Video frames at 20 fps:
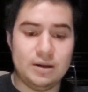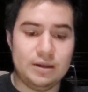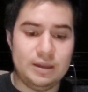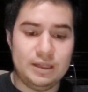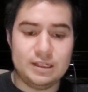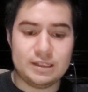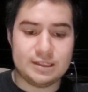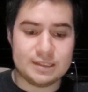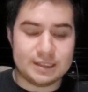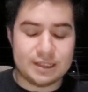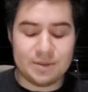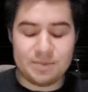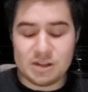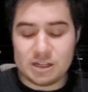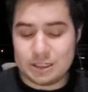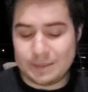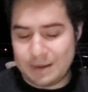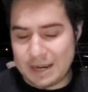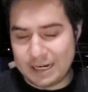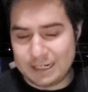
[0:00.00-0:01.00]
this
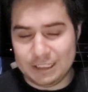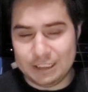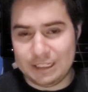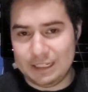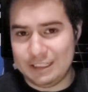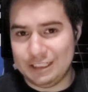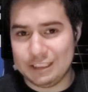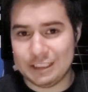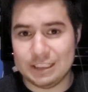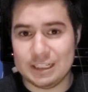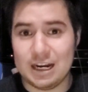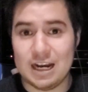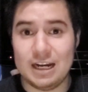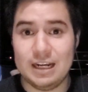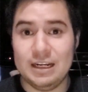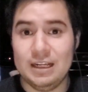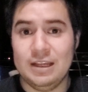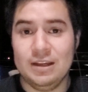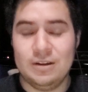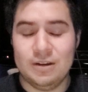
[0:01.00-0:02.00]
stimulus package that just
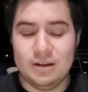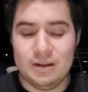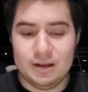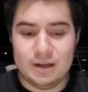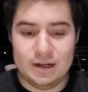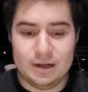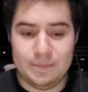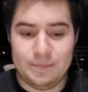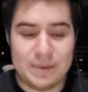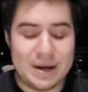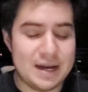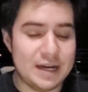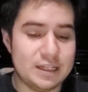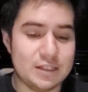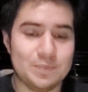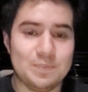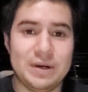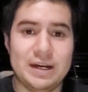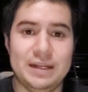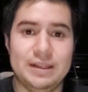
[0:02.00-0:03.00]
got
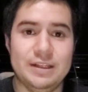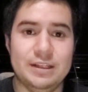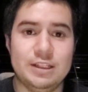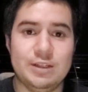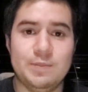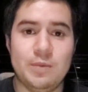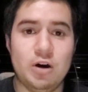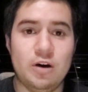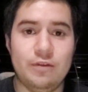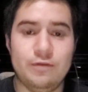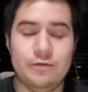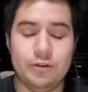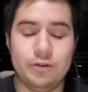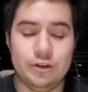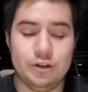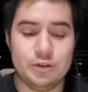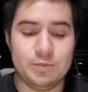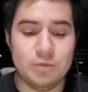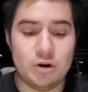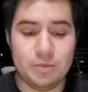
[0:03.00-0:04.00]
passed by the small
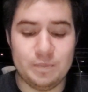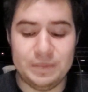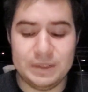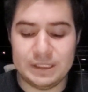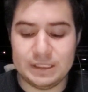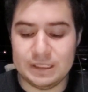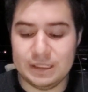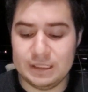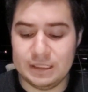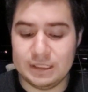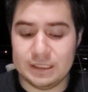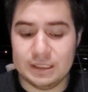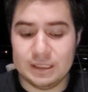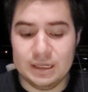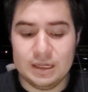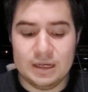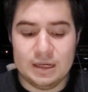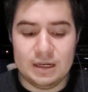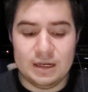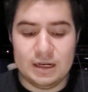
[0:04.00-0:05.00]
business
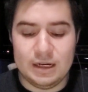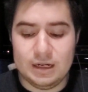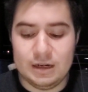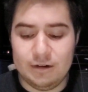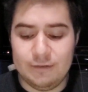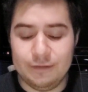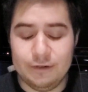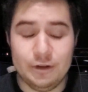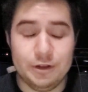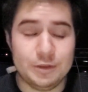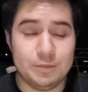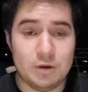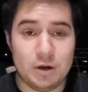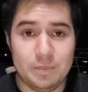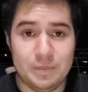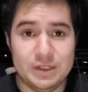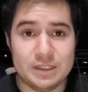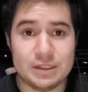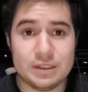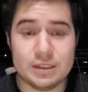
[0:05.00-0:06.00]
for the small
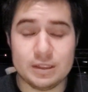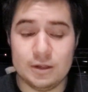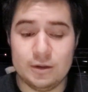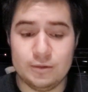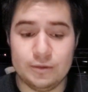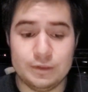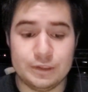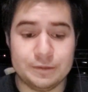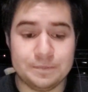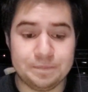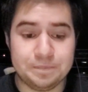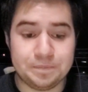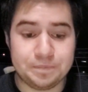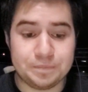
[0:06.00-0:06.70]
business loans,